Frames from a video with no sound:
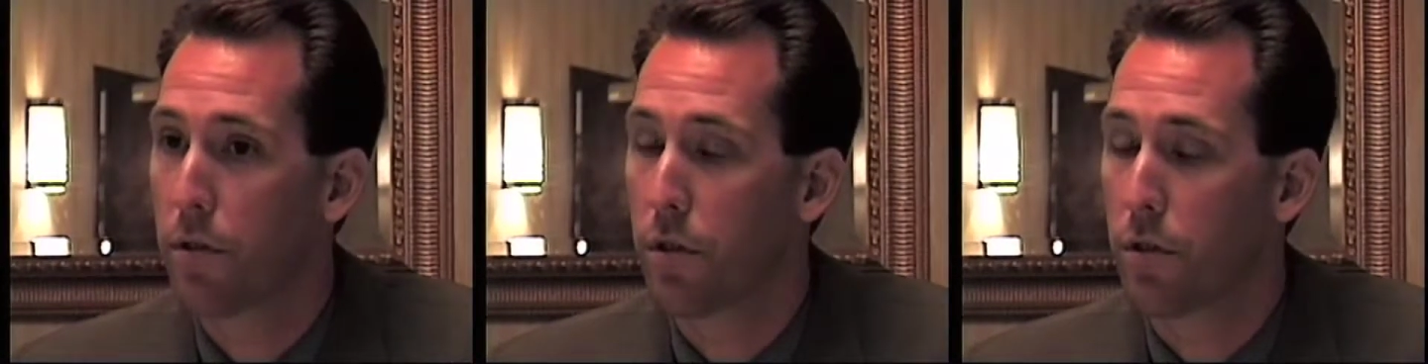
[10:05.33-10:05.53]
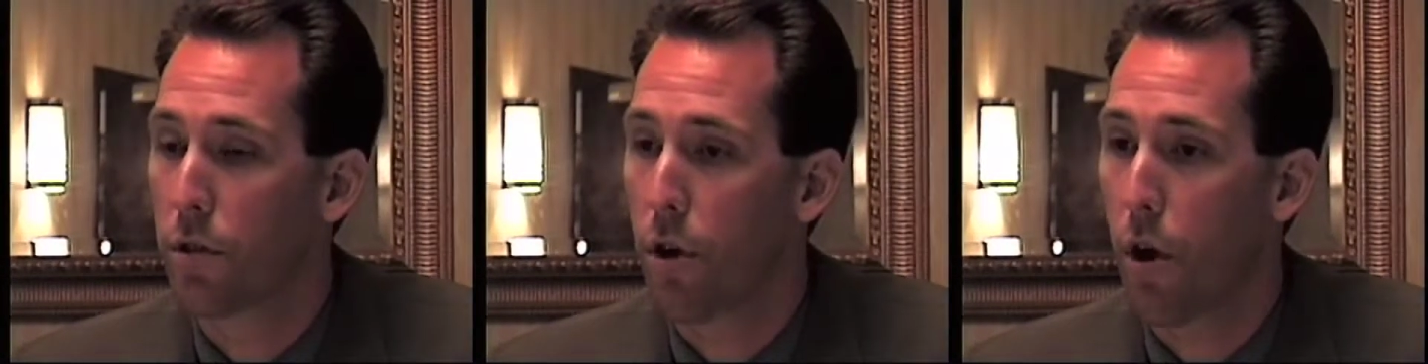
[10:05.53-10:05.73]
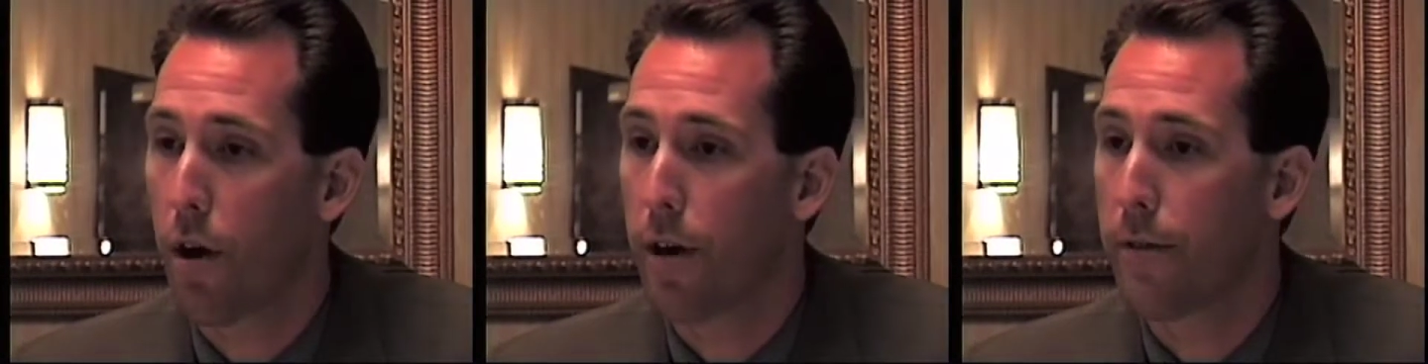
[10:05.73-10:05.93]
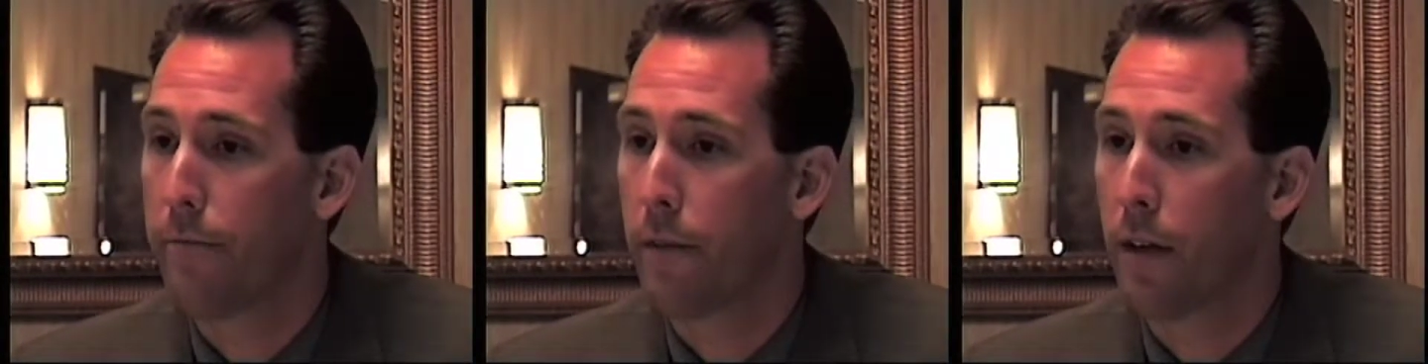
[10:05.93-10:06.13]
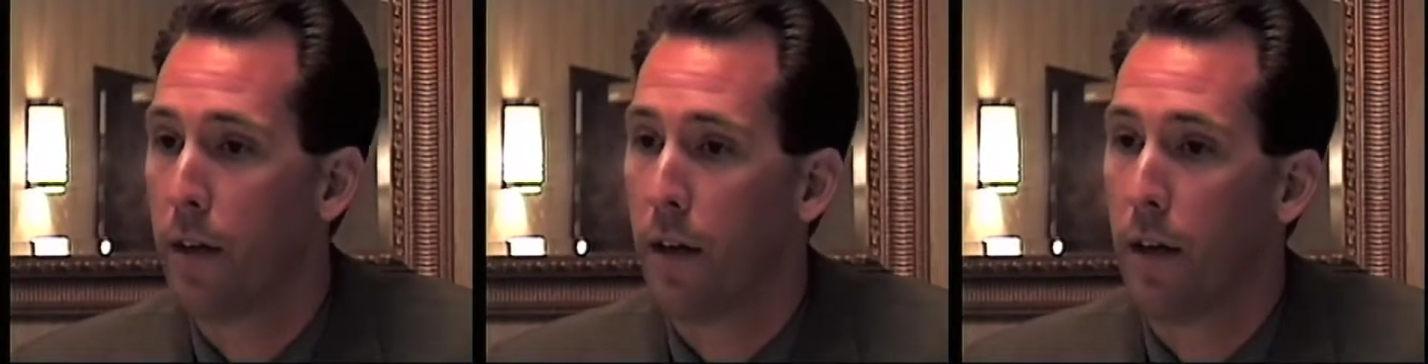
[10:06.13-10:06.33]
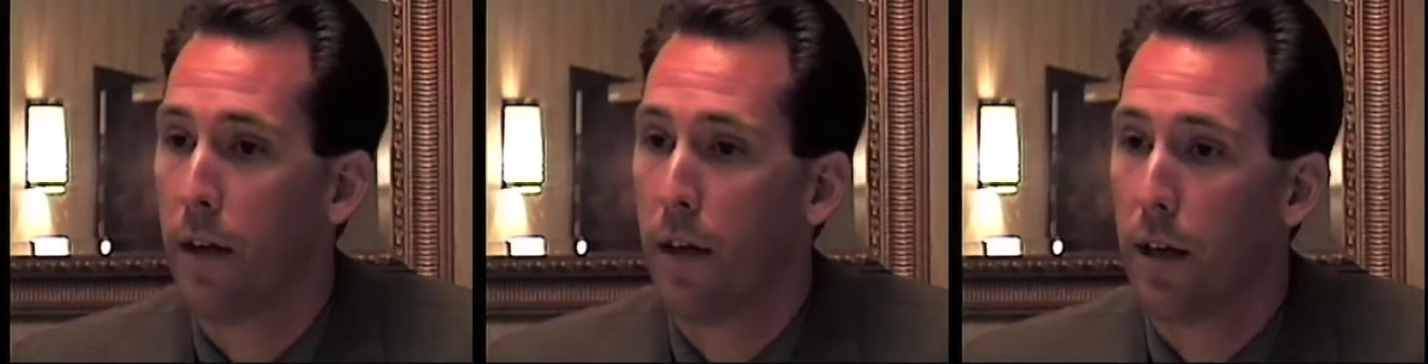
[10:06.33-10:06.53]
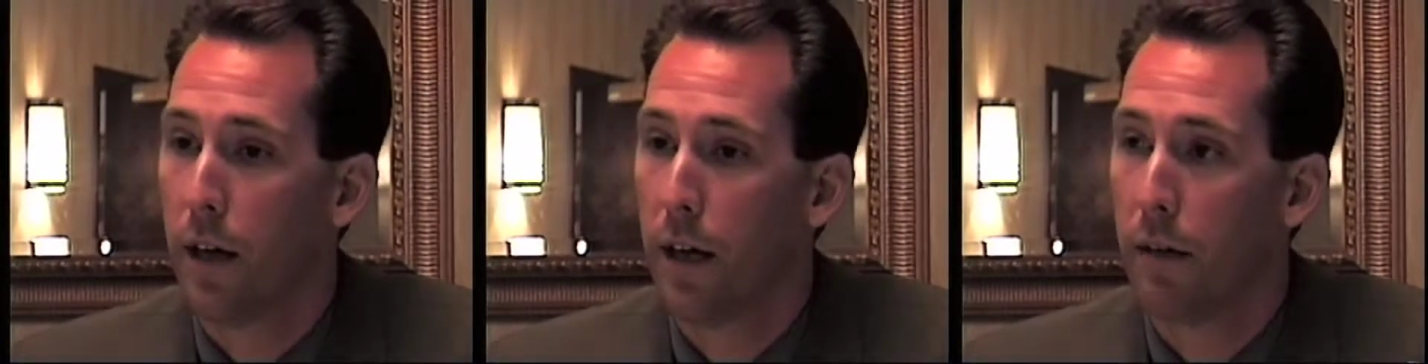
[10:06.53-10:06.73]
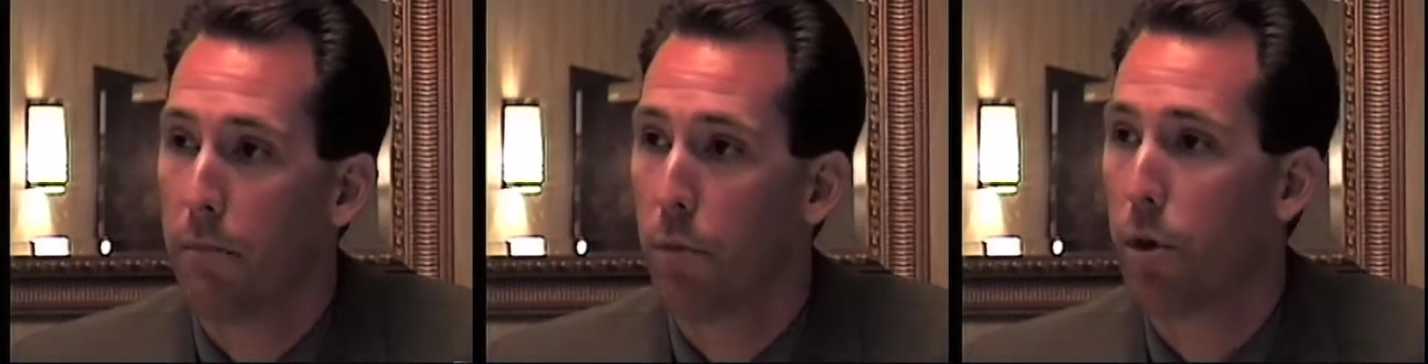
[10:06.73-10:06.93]
as a starter.
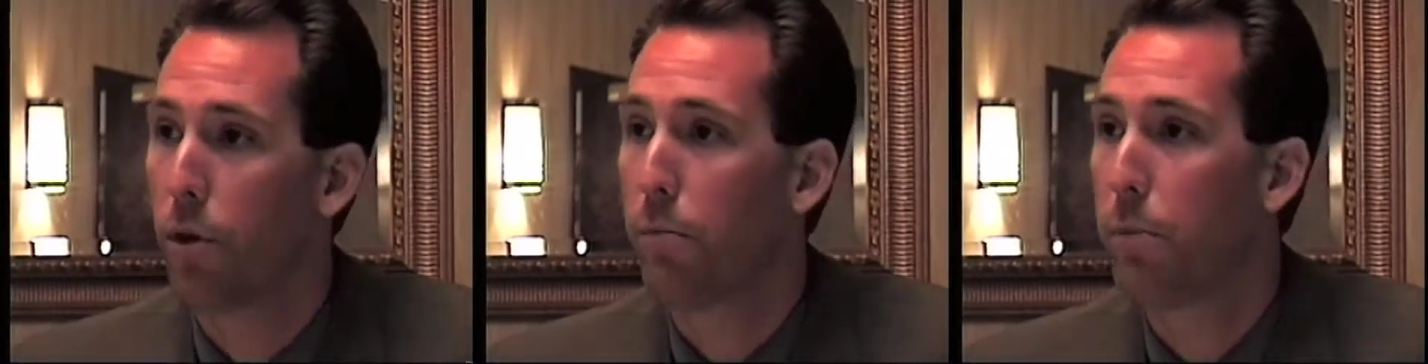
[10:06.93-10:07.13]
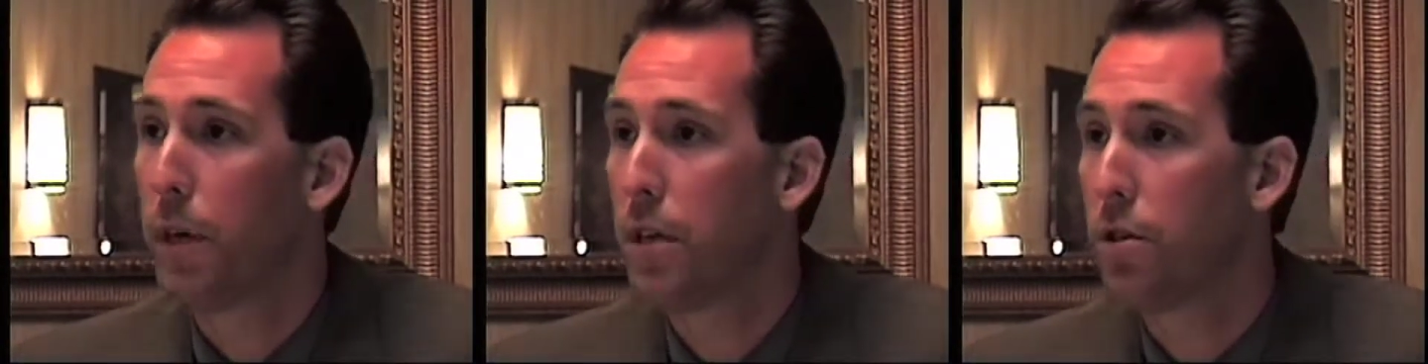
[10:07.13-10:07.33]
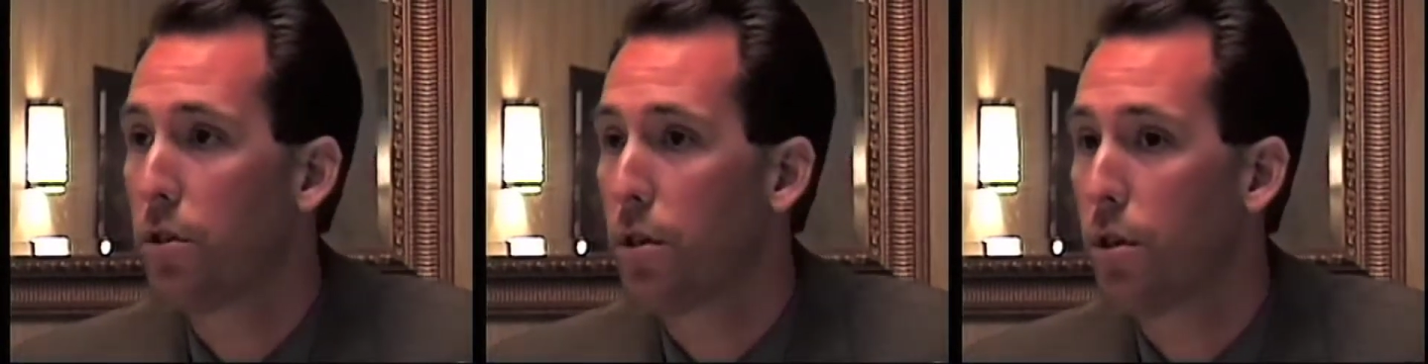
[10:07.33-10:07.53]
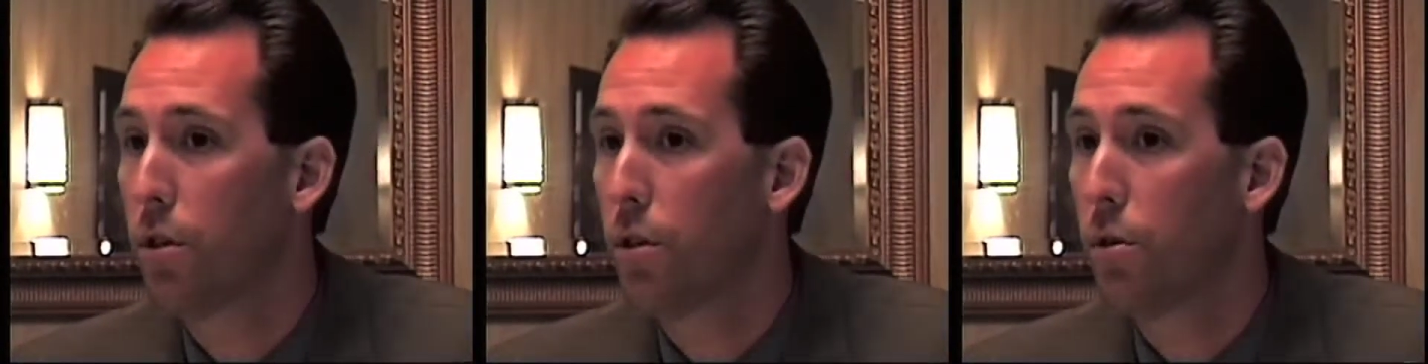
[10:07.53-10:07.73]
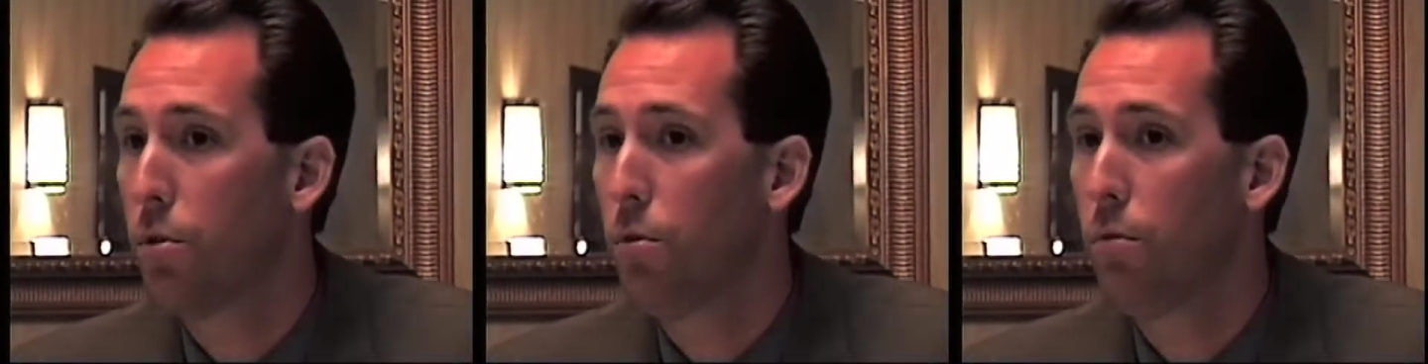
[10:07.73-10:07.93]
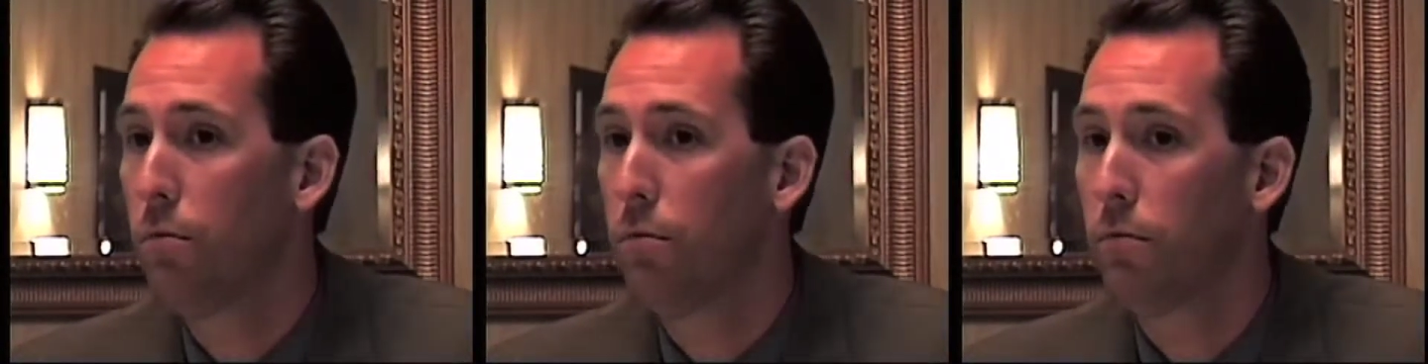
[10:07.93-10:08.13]
Myrtle Beach is a new